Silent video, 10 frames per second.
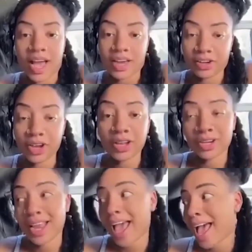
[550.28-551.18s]
I know y'all are
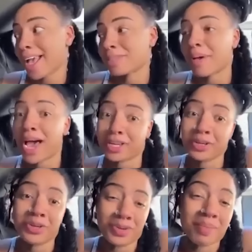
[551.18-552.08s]
going to ask, but how do
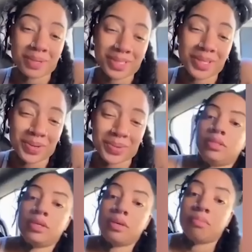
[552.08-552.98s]
you do number
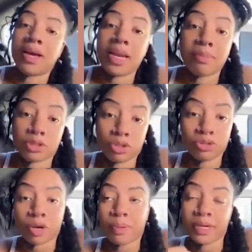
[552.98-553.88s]
2? My number
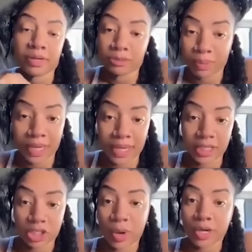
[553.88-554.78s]
2s are pretty much
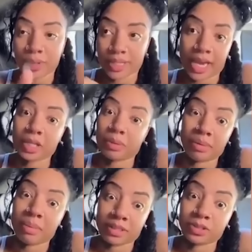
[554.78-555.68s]
planned, so I know exactly
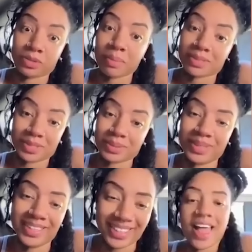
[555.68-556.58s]
when I'm about to do number
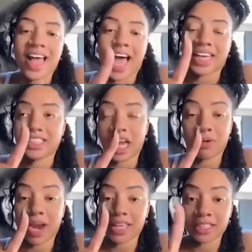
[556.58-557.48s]
2. I
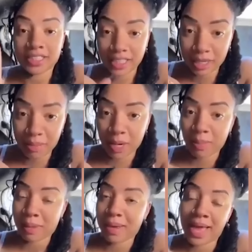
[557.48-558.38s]
shower at the gym.
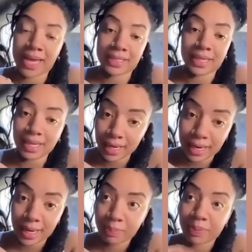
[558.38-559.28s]
It'll make me
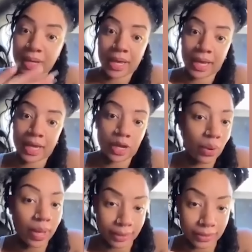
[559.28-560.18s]
get up and
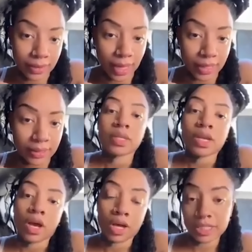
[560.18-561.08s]
go exercise.
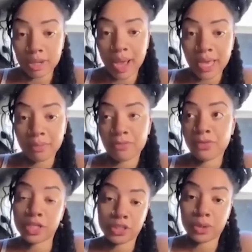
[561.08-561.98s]
Also, I am
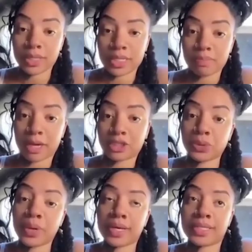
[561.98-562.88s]
fully doing this by
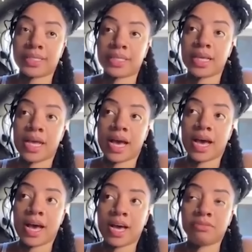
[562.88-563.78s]
choice,
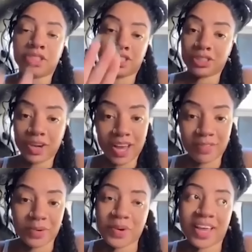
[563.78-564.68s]
just to
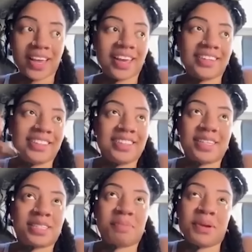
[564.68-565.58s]
travel and just
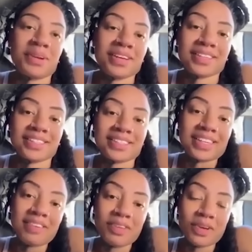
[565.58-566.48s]
experience
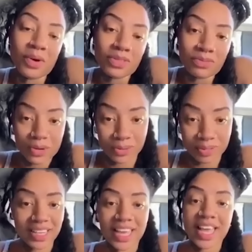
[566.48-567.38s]
living on the
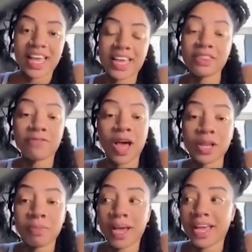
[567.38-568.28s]
road. Hit the
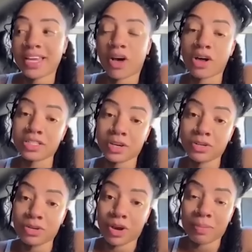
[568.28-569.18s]
follow button. Also,
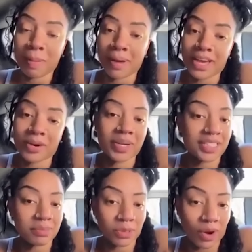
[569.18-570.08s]
you can go to my bio
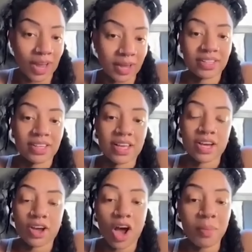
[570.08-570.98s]
and subscribe.
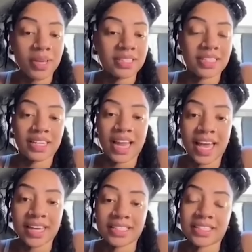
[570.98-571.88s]
Comments,
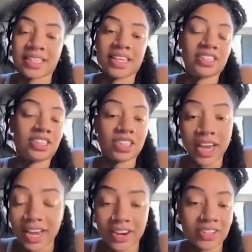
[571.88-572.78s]
likes,
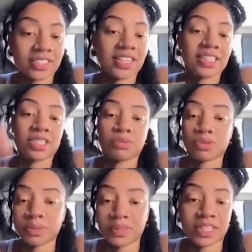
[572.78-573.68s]
shares,
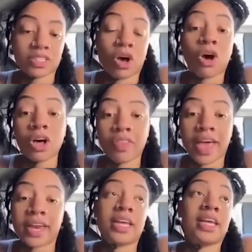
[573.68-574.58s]
subscriptions, all
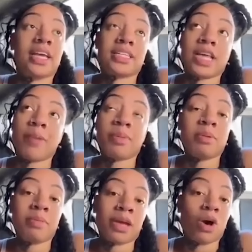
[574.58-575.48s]
that is helping
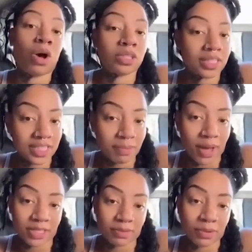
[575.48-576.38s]
me make all of this
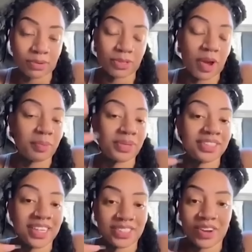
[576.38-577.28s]
possible. So I
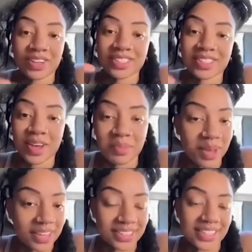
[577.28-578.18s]
appreciate y'all so
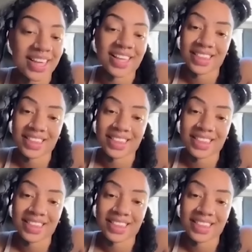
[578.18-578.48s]
much.